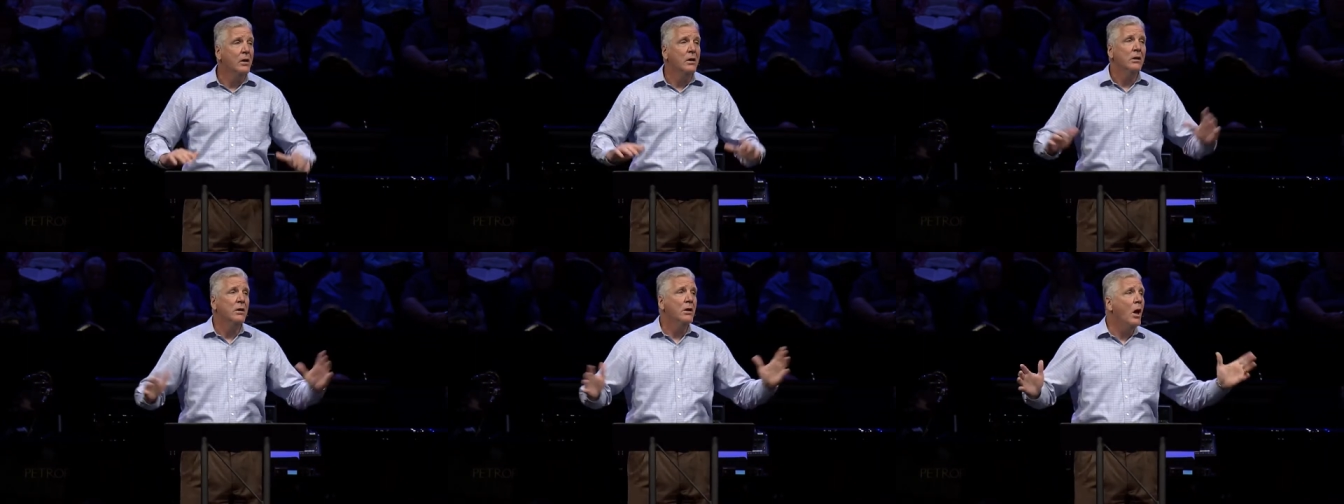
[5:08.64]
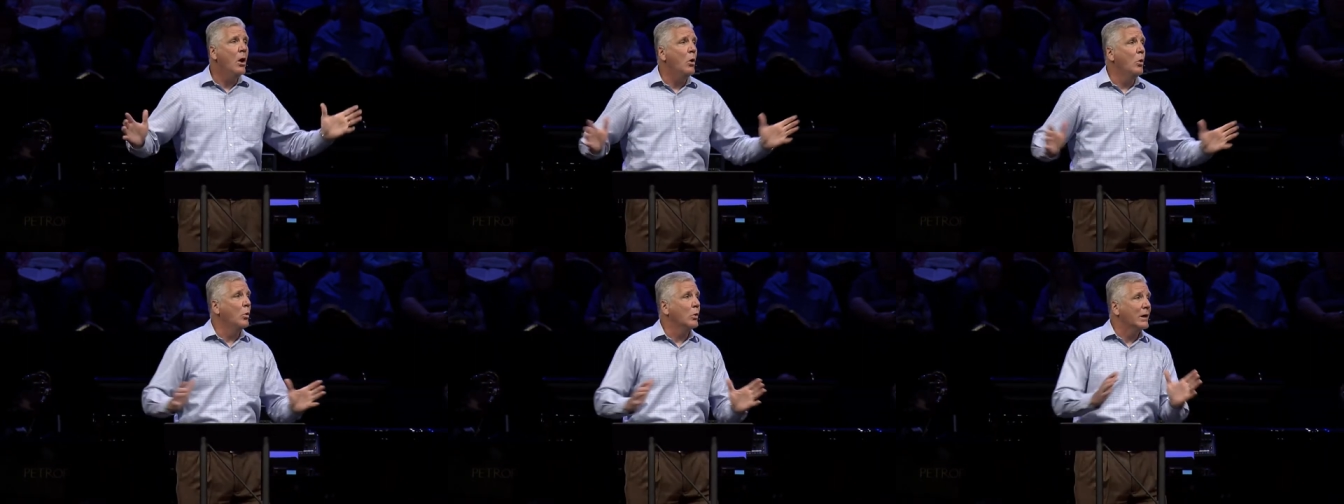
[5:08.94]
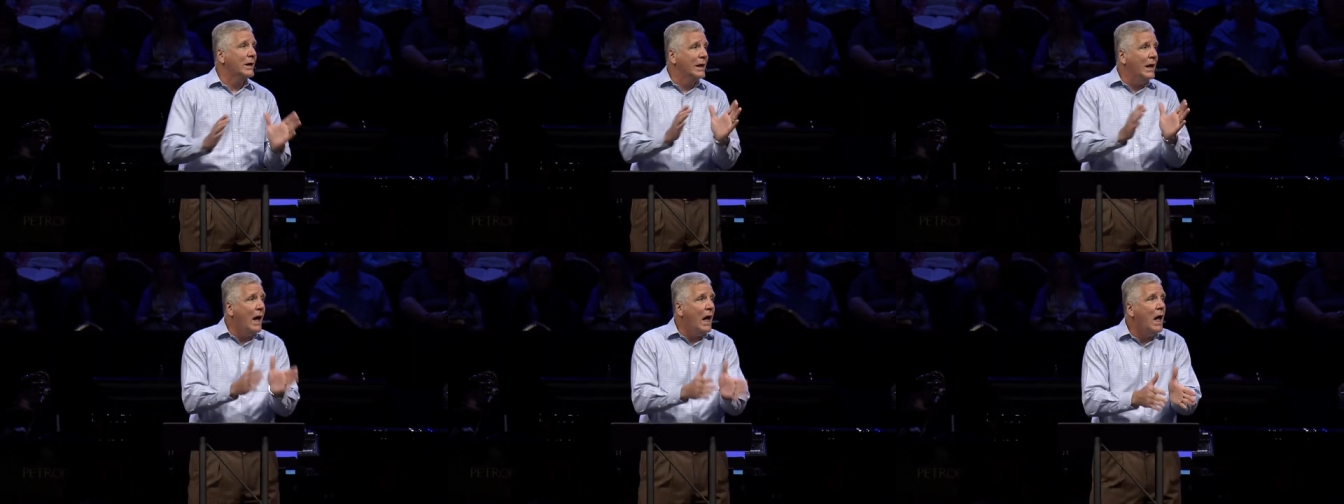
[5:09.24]
No,
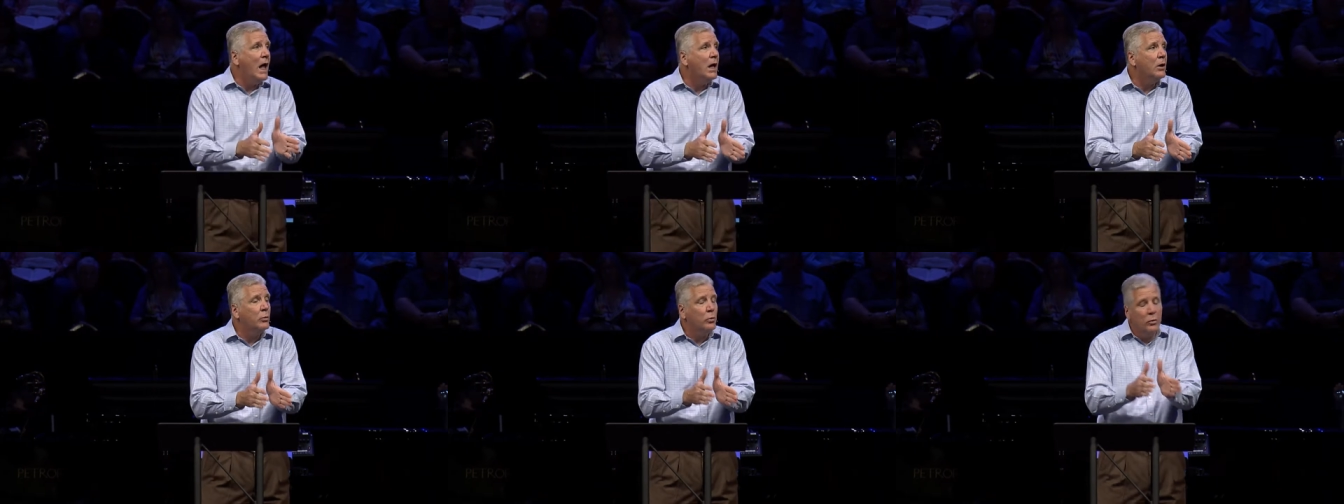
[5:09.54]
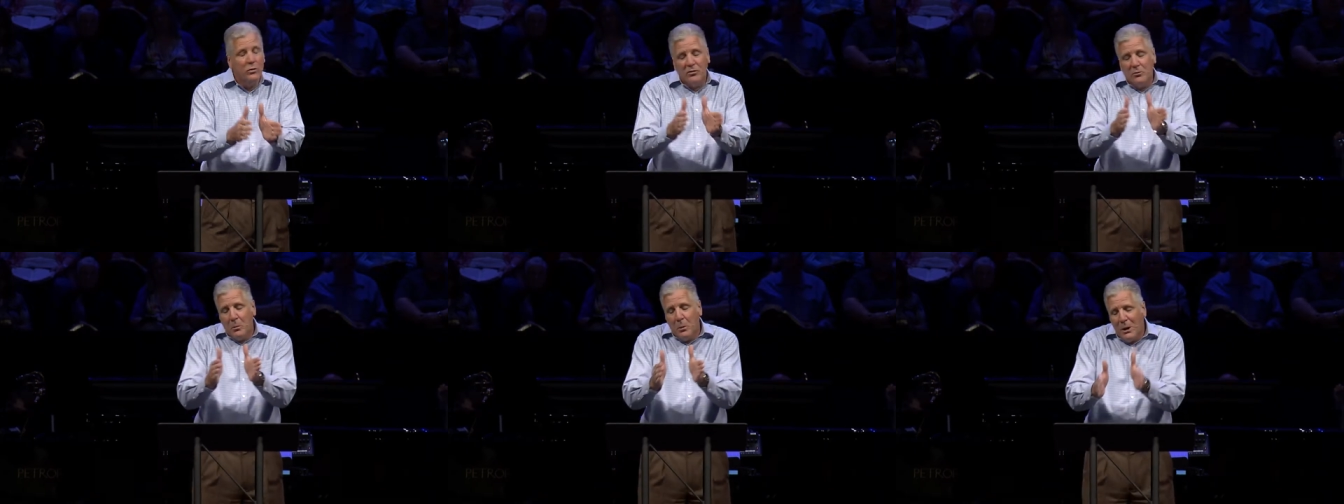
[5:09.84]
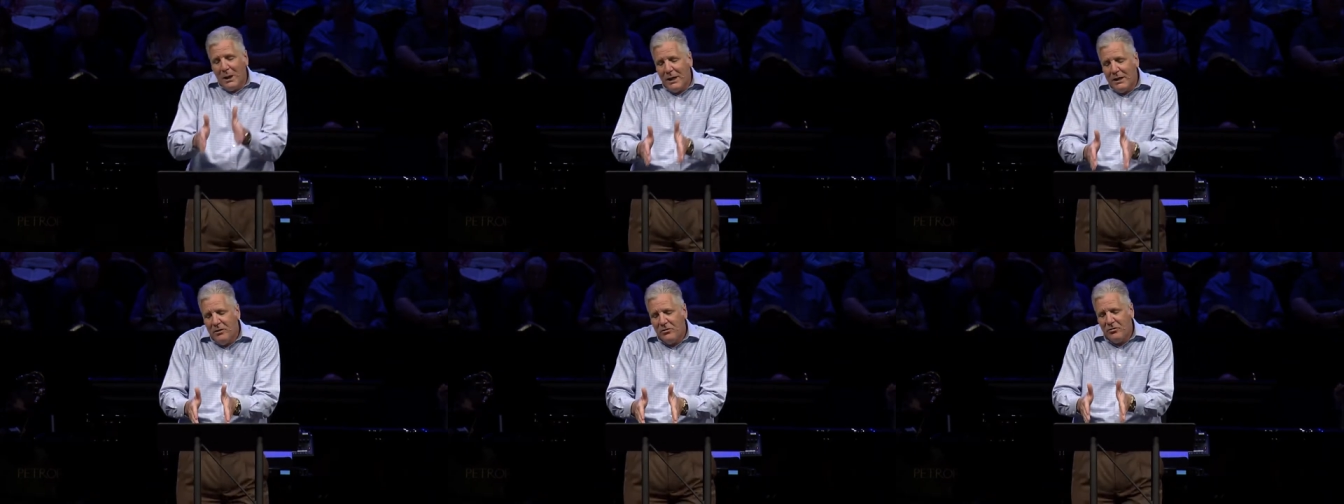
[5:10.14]
God was
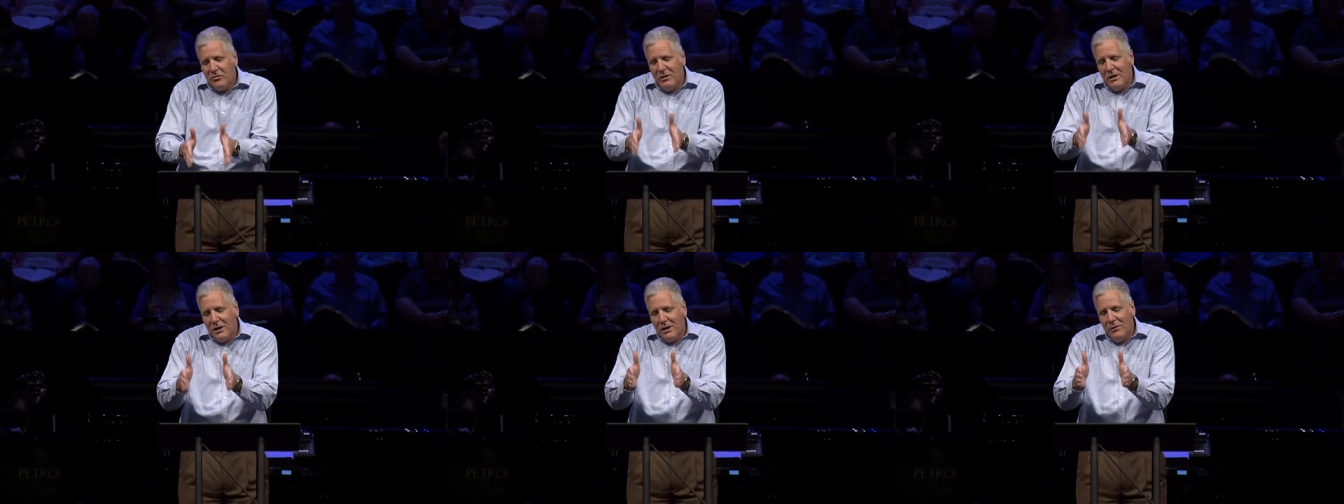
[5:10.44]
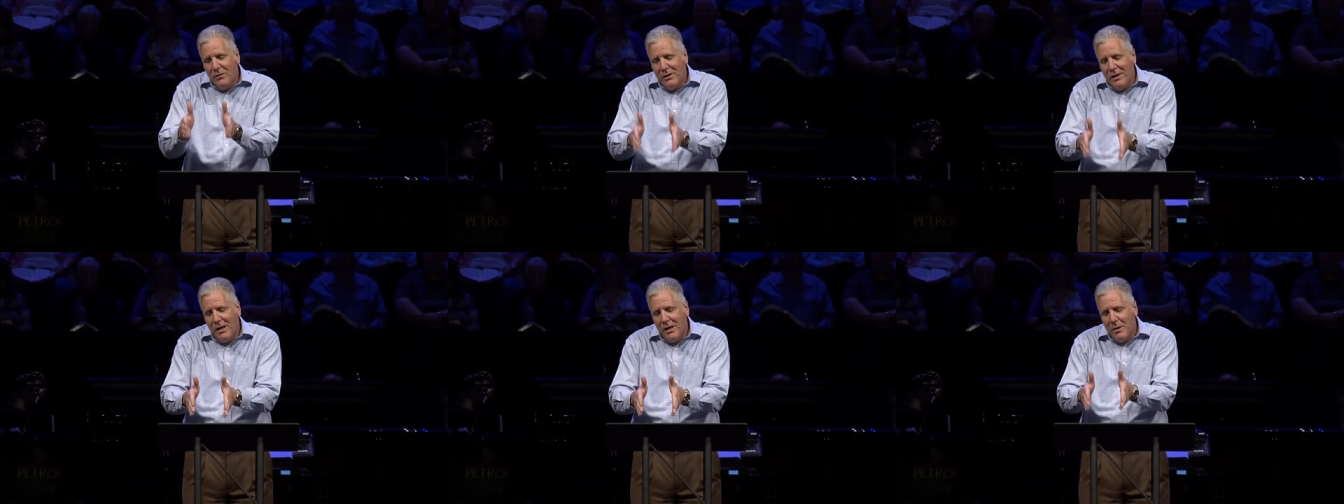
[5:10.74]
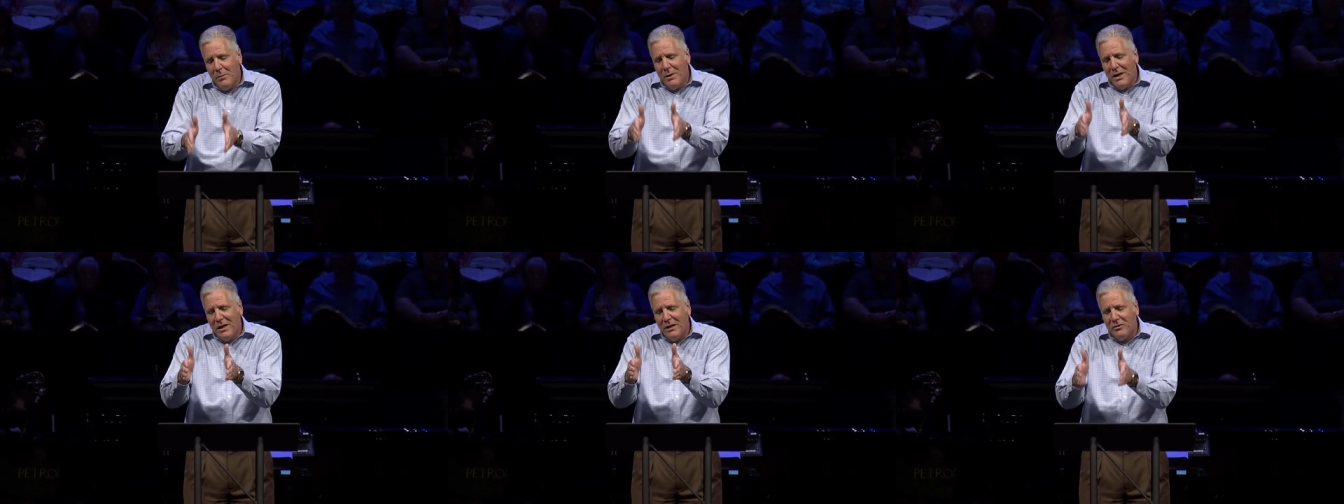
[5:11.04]
placing
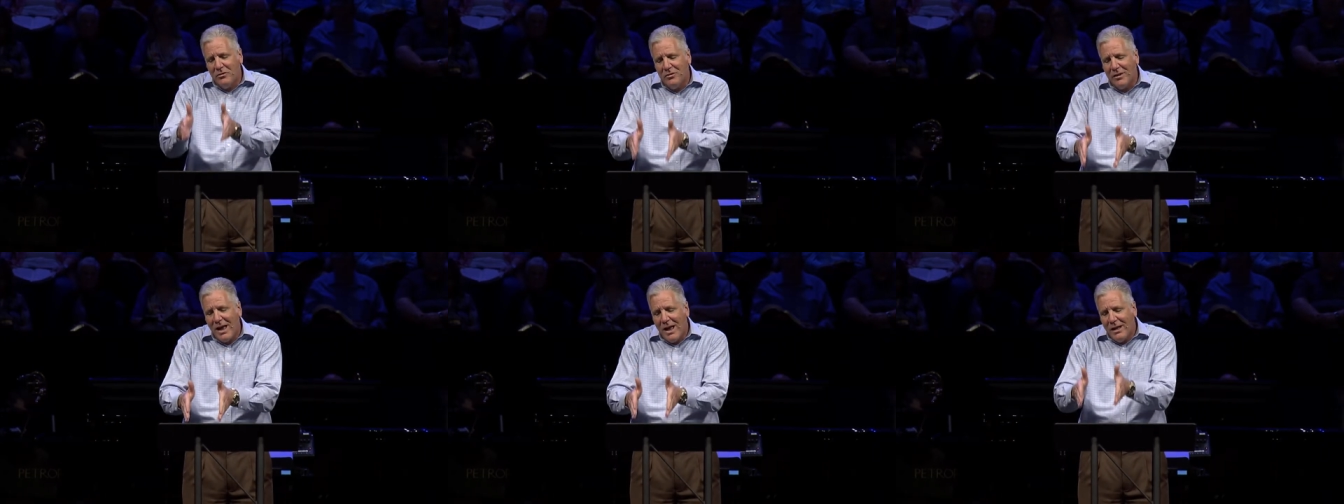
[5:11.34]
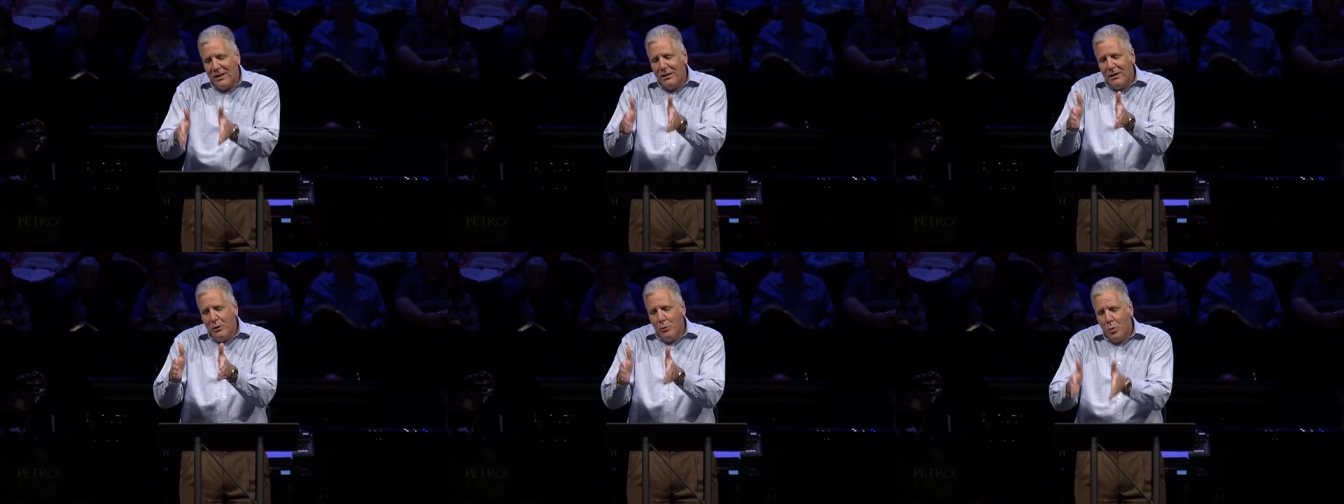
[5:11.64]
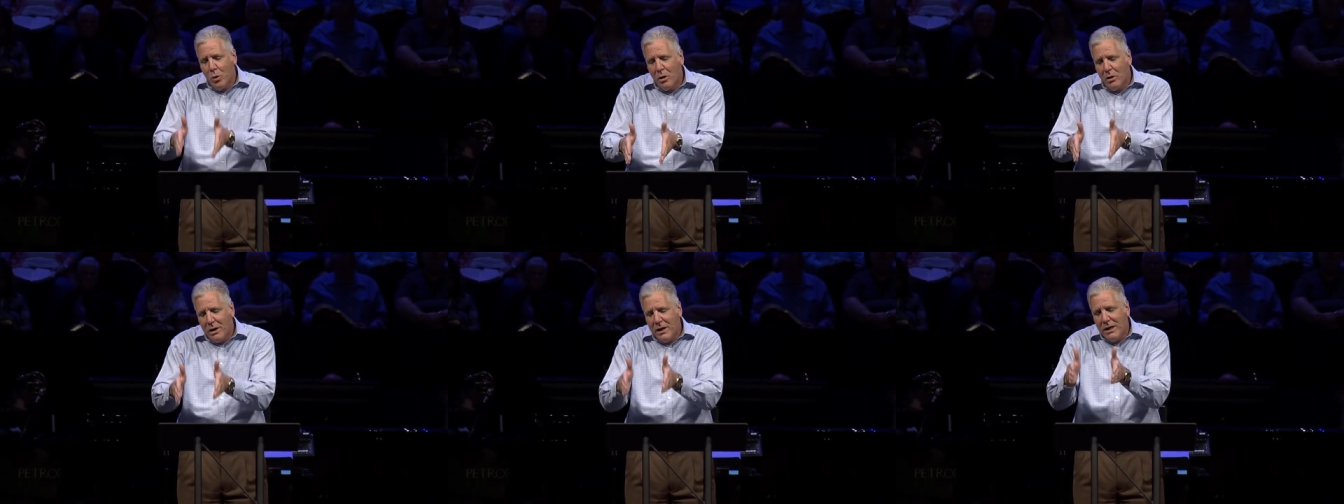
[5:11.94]
them exactly
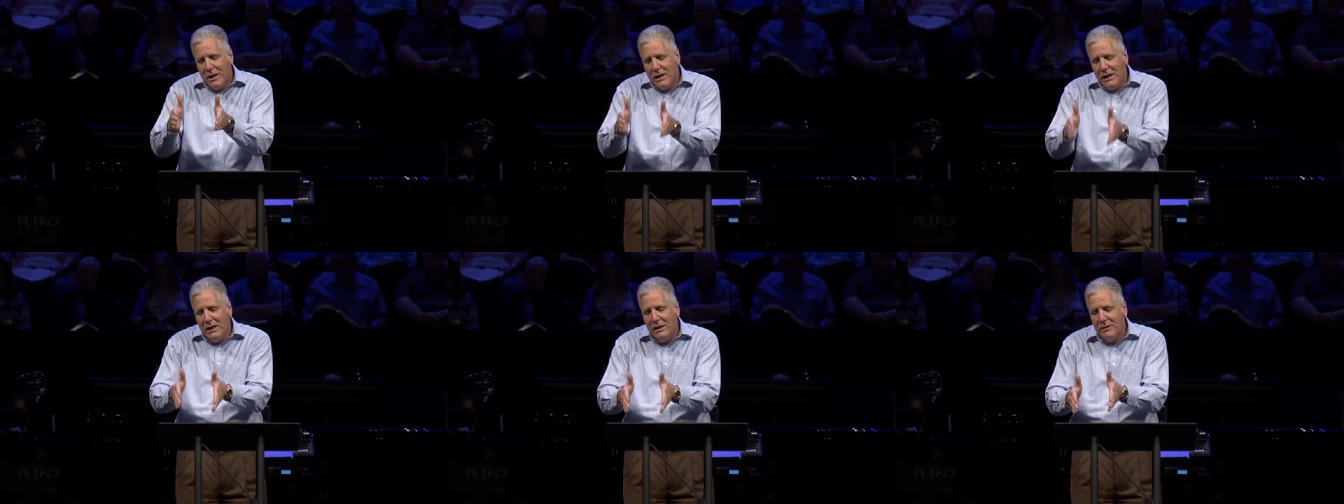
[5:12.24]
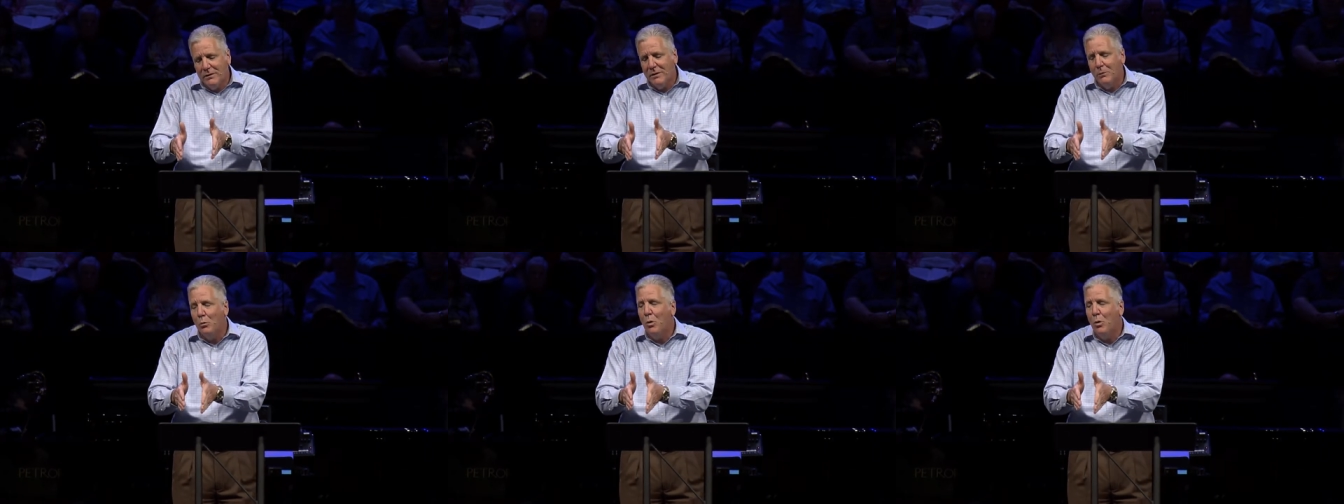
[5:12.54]
where He needed them.